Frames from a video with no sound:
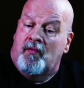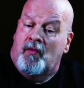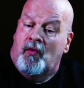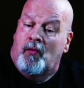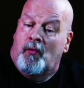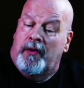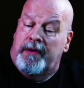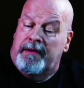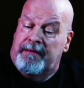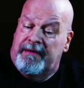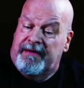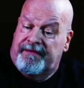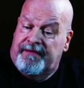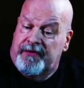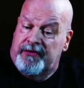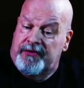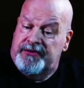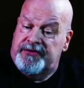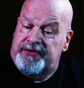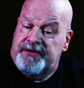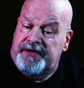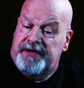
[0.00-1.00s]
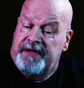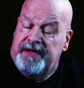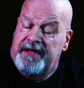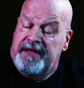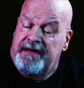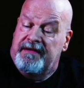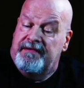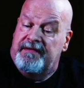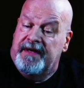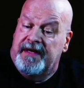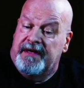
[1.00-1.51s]
of my first
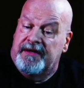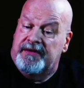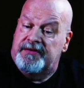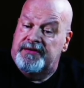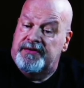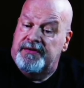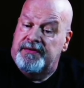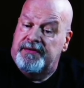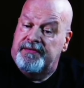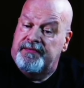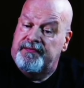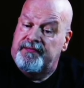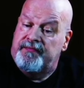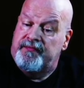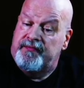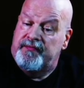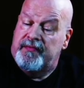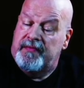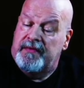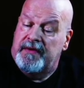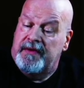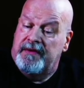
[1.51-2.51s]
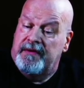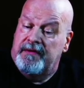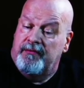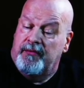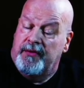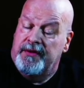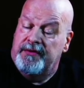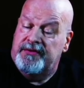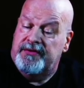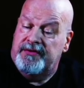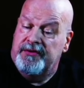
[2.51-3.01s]
evenings, we
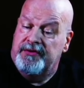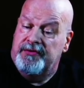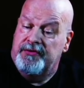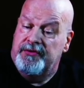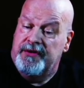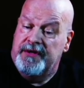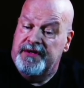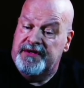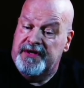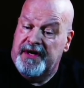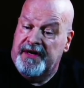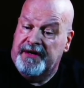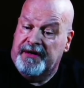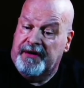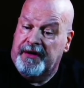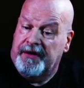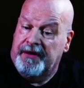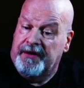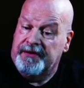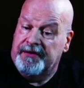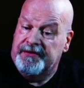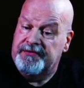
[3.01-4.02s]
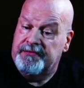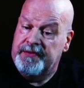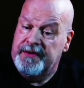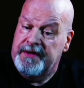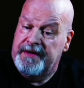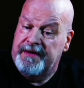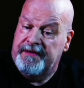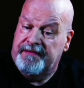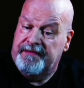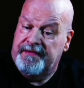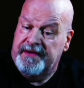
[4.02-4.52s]
used to do these on-calls. We'd have
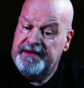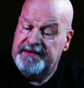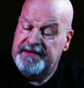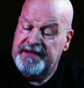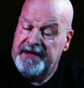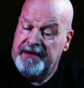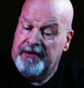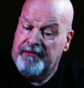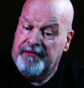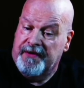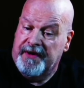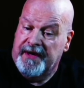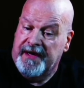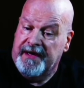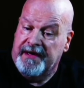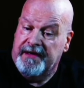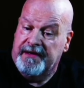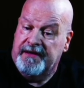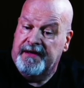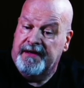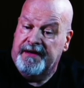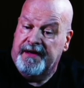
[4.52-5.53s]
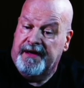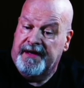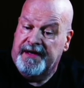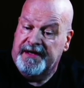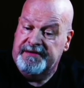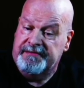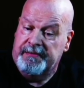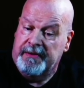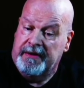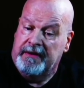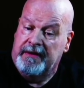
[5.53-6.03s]
to stay overnight to the
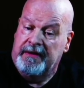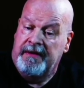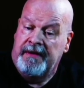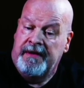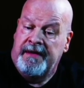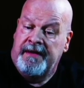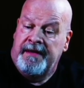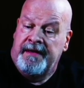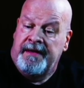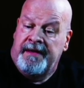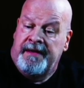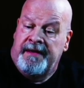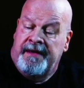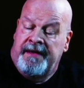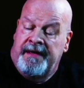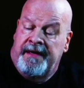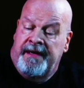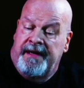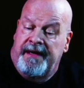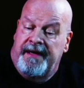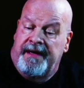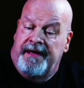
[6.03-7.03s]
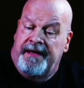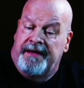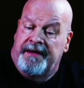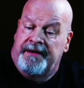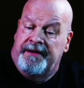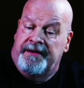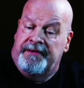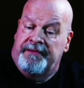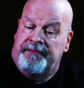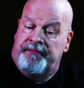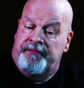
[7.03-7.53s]
hospital. And
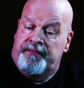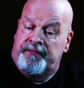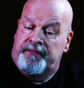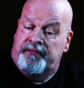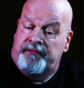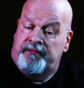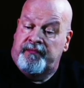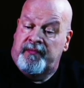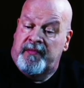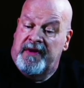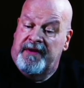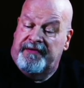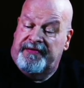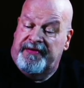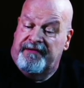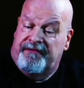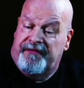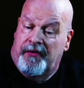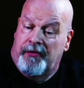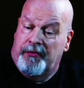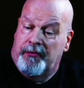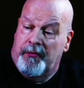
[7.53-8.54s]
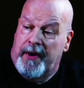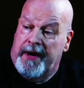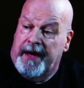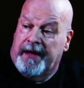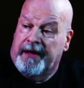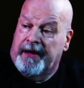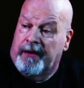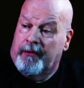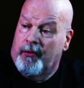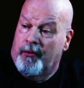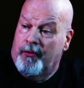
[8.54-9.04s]
if the phone rang in our
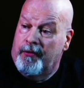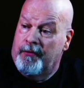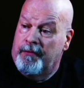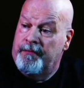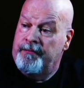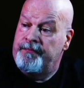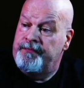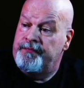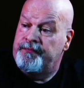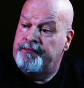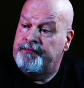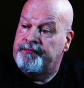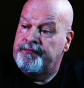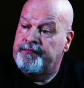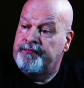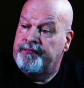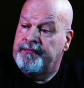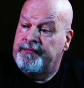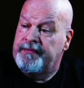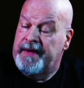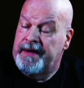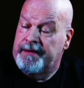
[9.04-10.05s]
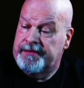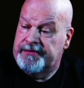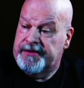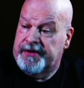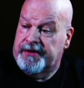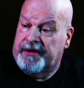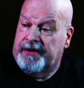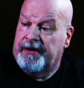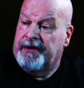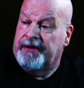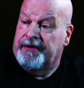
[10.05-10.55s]
room, that was our
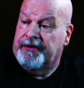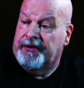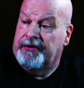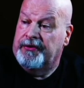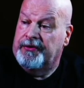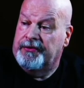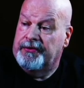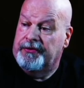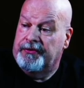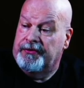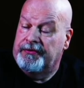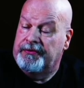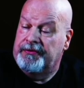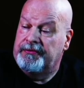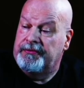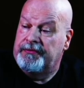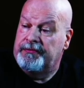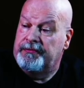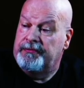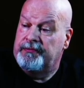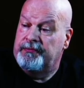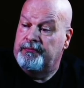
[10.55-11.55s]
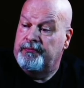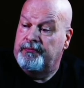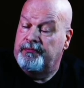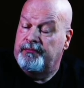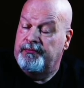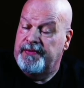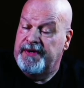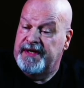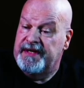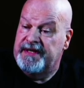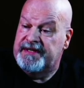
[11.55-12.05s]
call to go to
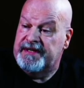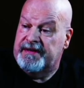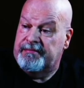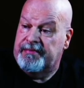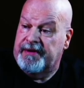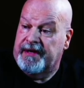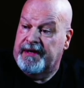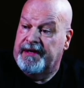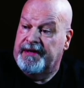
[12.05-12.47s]
meet something on the